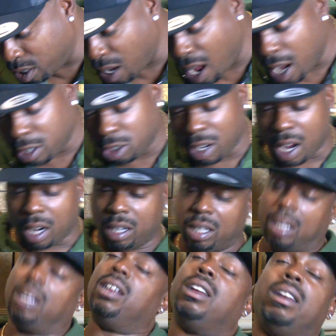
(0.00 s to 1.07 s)
signs. You gotta
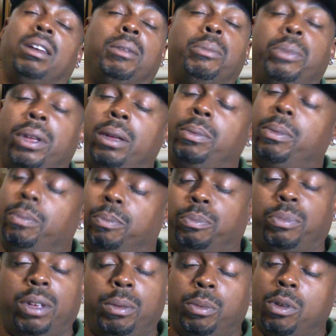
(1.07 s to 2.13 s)

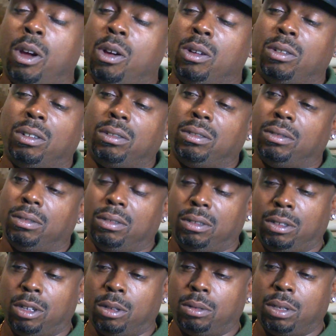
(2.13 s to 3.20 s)
peep code.
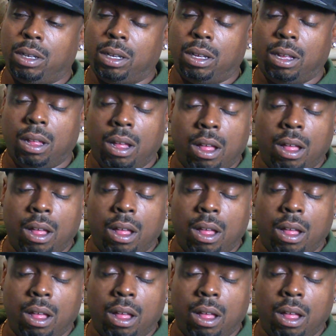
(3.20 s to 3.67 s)
You know what I'm saying?